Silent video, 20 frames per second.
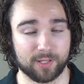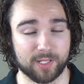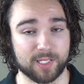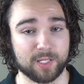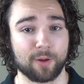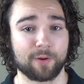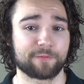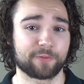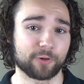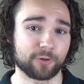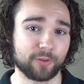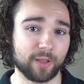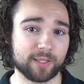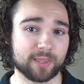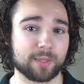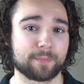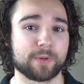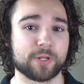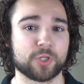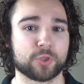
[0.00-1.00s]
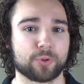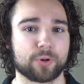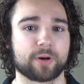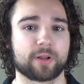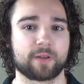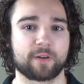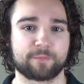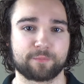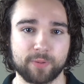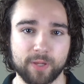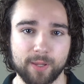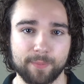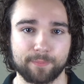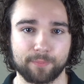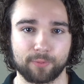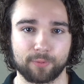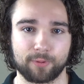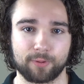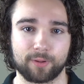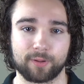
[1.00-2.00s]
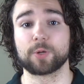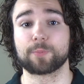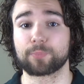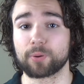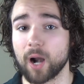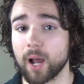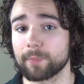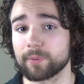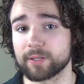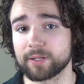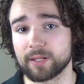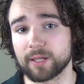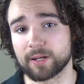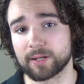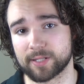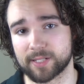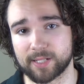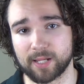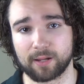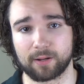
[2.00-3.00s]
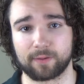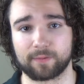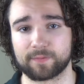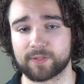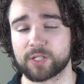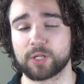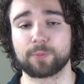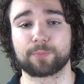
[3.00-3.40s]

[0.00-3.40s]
So if you're like the majority of people, you probably need incentives.